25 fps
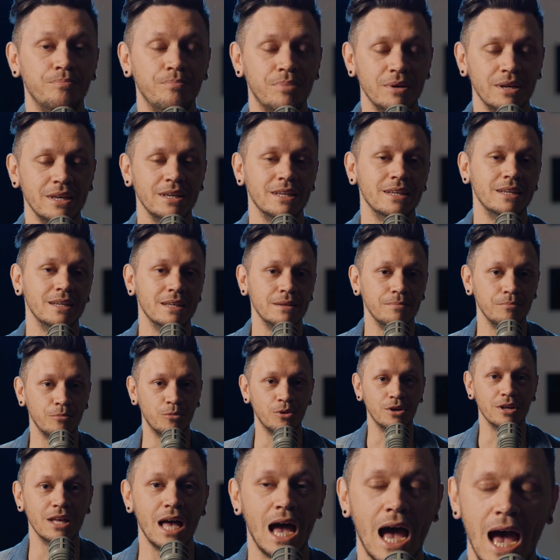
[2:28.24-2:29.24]
really
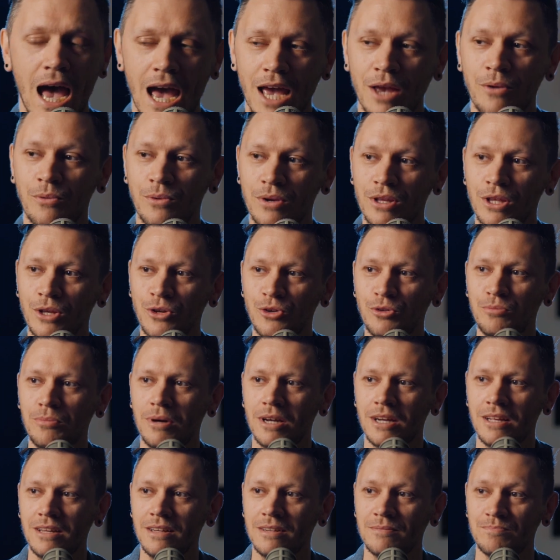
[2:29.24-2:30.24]
good
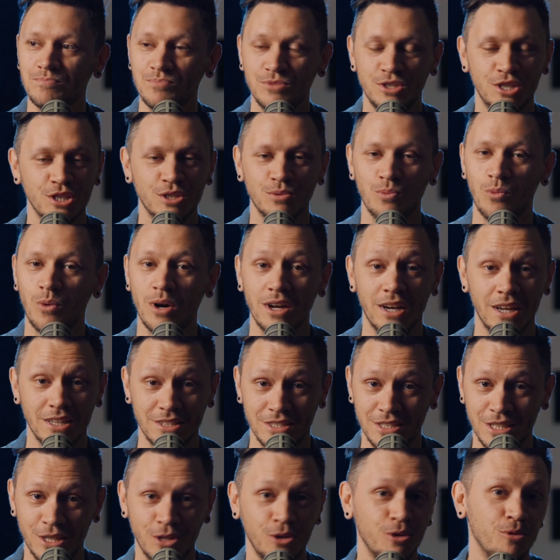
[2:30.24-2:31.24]
money, just a
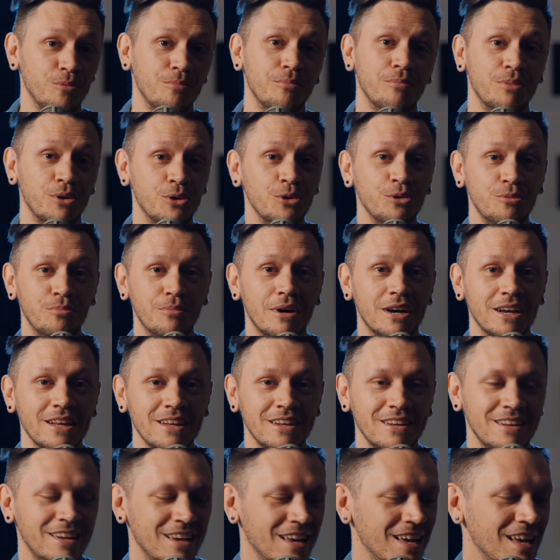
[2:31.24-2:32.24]
single good
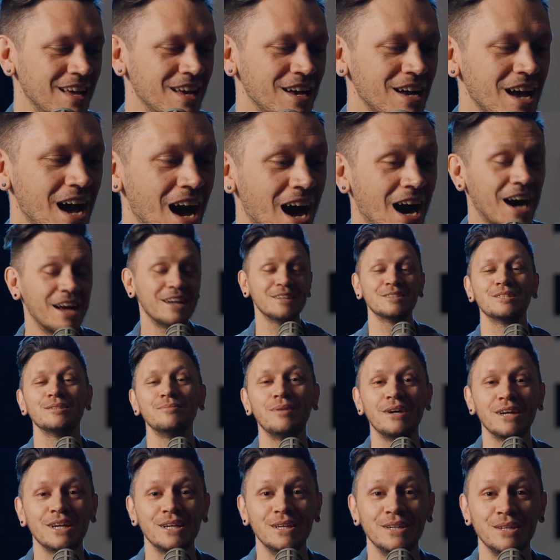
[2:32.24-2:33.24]
money. Artists are
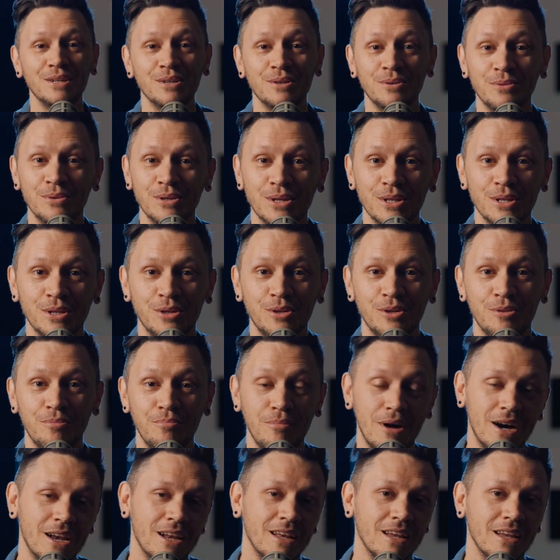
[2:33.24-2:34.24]
making really good
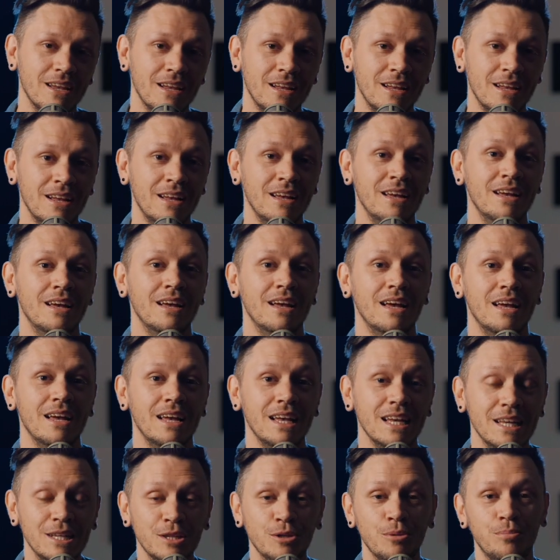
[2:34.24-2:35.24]
money
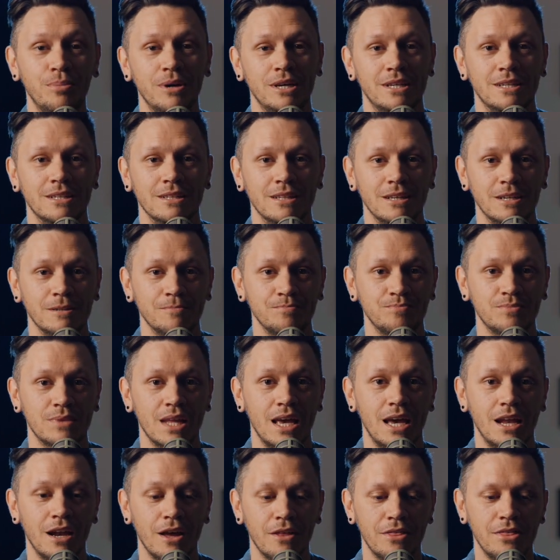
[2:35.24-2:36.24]
independently.
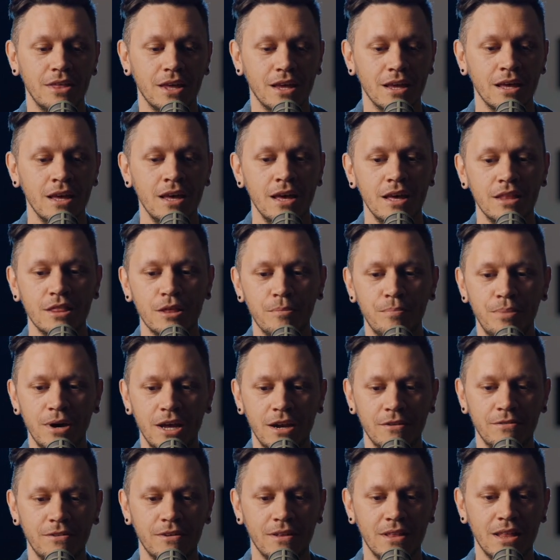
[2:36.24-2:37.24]
And I think the
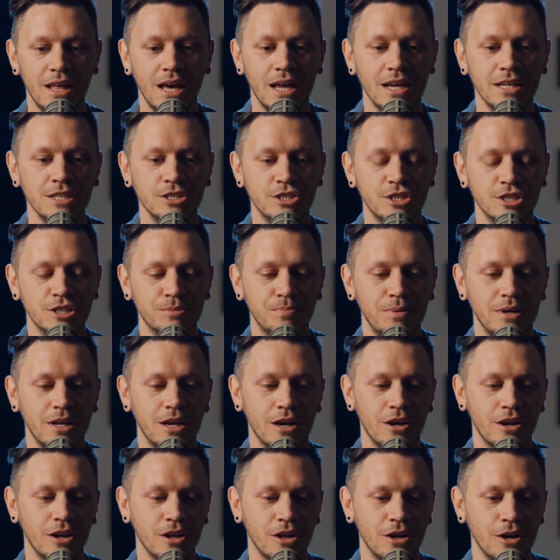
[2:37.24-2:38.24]
benefit of that is just being
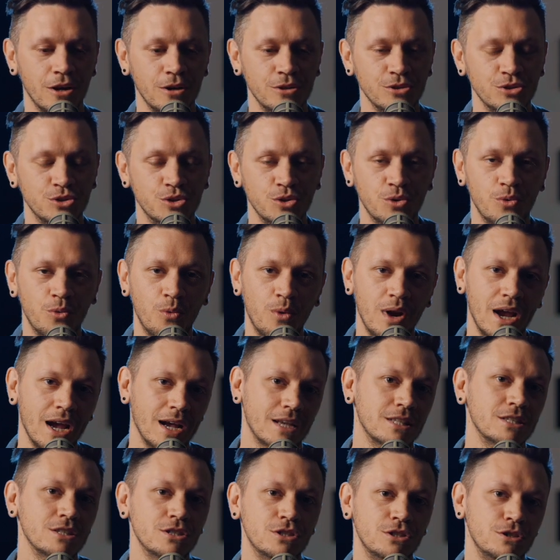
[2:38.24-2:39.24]
able to go
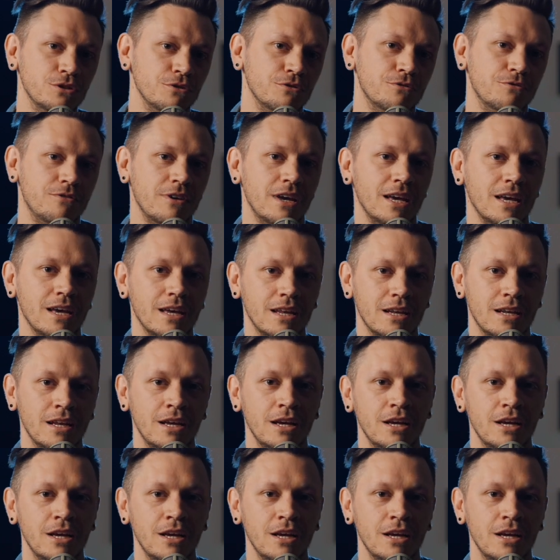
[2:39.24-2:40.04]
direct to fan.